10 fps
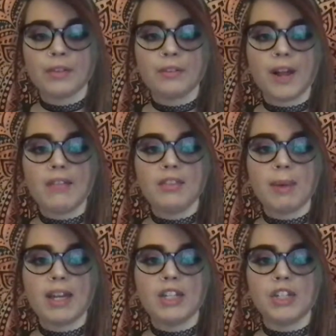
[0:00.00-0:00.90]
5
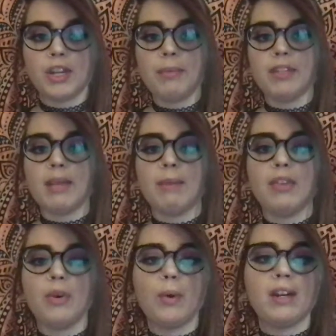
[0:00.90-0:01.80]
Spanish ships had made
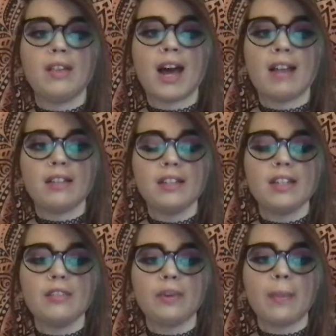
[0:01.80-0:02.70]
their way to the islands,
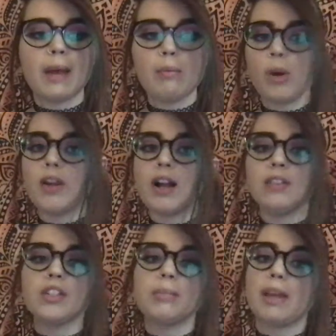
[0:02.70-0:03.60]
and from that point
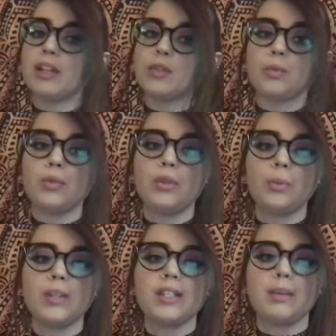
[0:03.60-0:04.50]
on, the Spanish rule
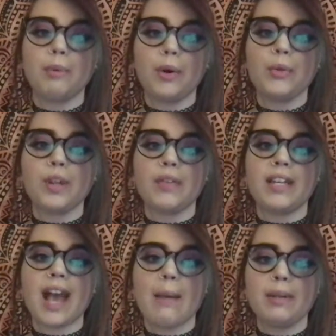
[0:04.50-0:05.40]
was imposed on the
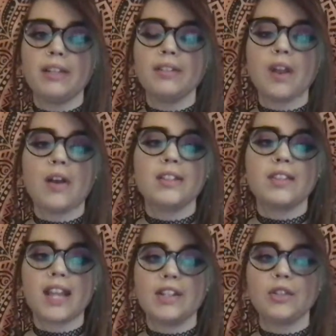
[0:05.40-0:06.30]
inhabitants, causing the
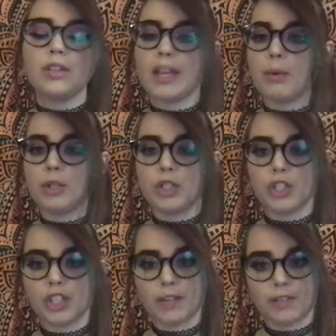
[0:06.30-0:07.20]
national language
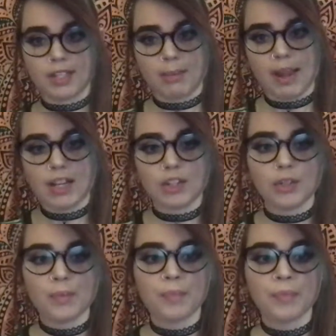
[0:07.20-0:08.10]
to shift to Spanish.
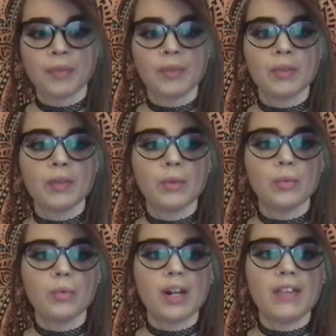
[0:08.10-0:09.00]

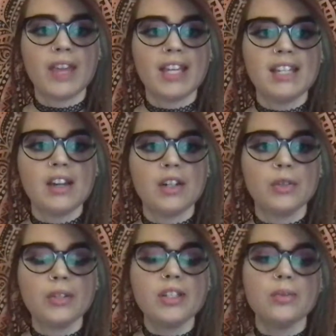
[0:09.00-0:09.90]
In the
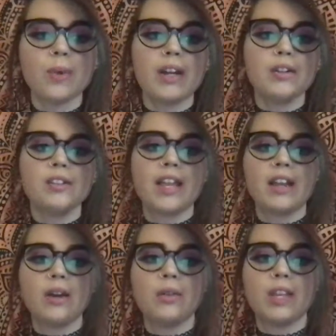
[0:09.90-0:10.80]
1800s, writers
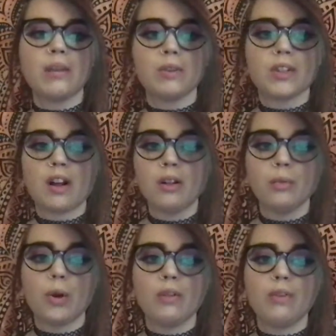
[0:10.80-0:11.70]
like José Rizal
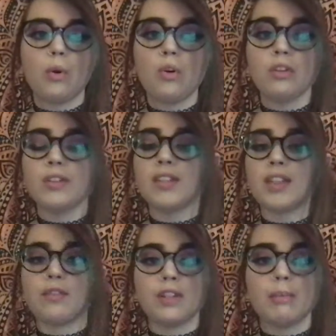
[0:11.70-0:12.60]
wrote of the horrors that
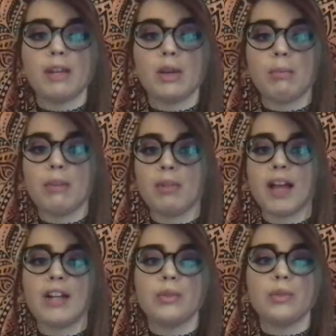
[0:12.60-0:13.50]
the Filipino people
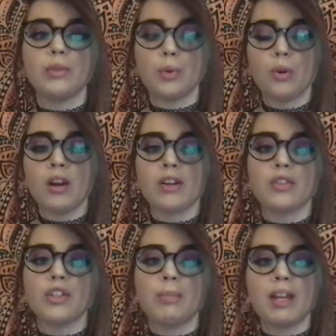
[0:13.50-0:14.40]
had to endure under
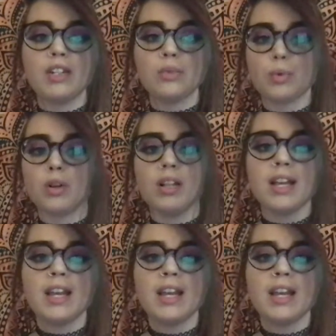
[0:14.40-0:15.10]
the Spanish rule